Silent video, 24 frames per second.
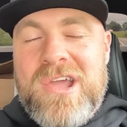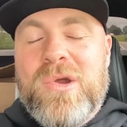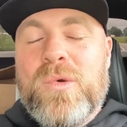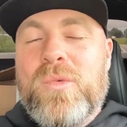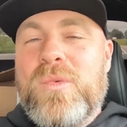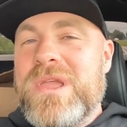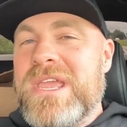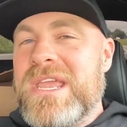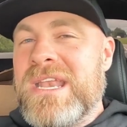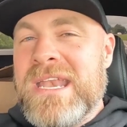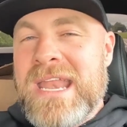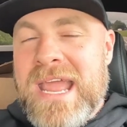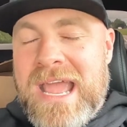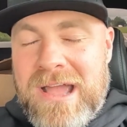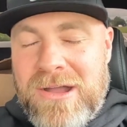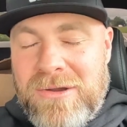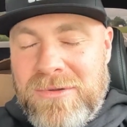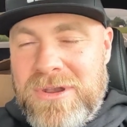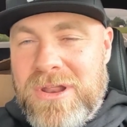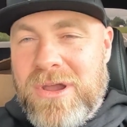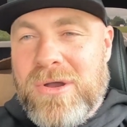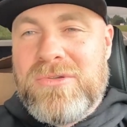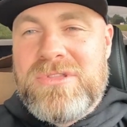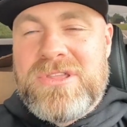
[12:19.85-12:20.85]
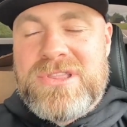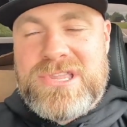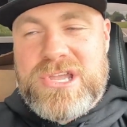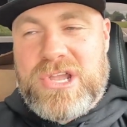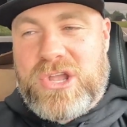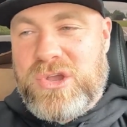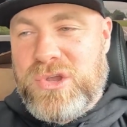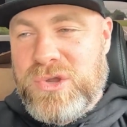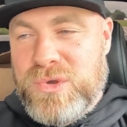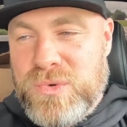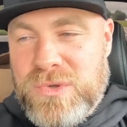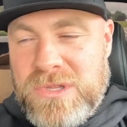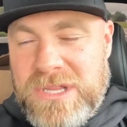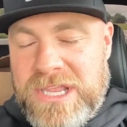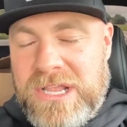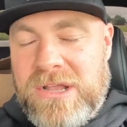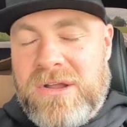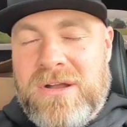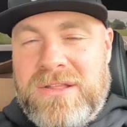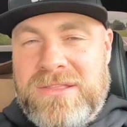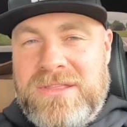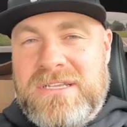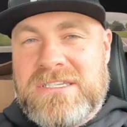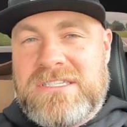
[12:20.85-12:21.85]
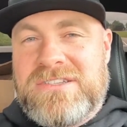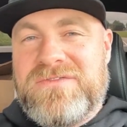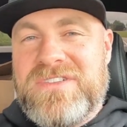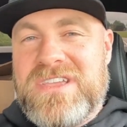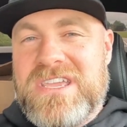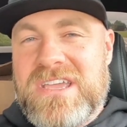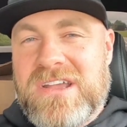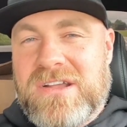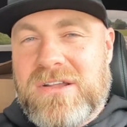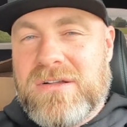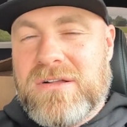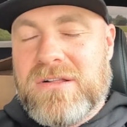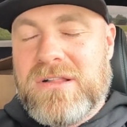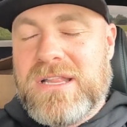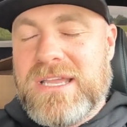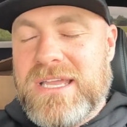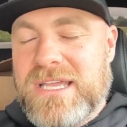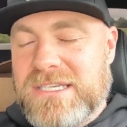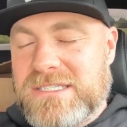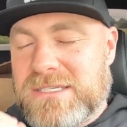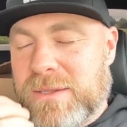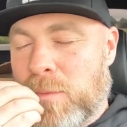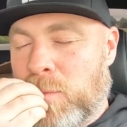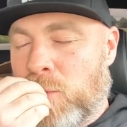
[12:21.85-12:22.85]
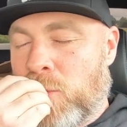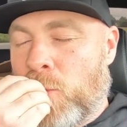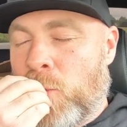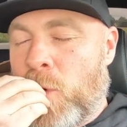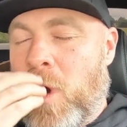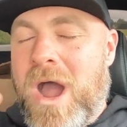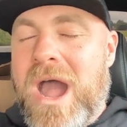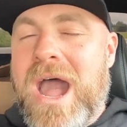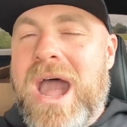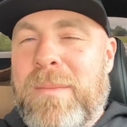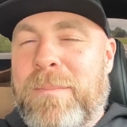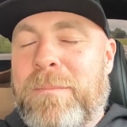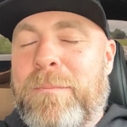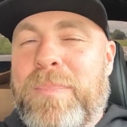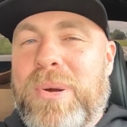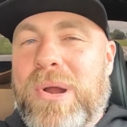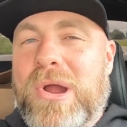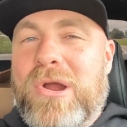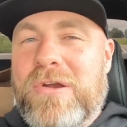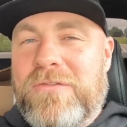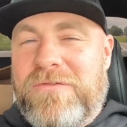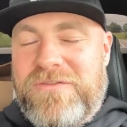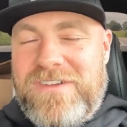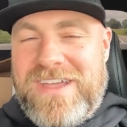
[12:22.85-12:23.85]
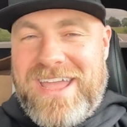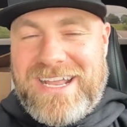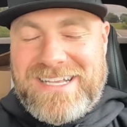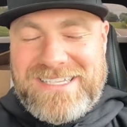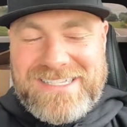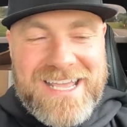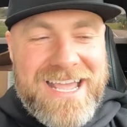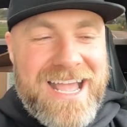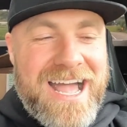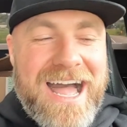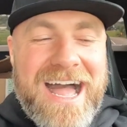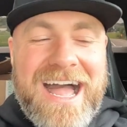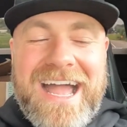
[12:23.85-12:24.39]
we now know that the cooling on this vehicle is perfect.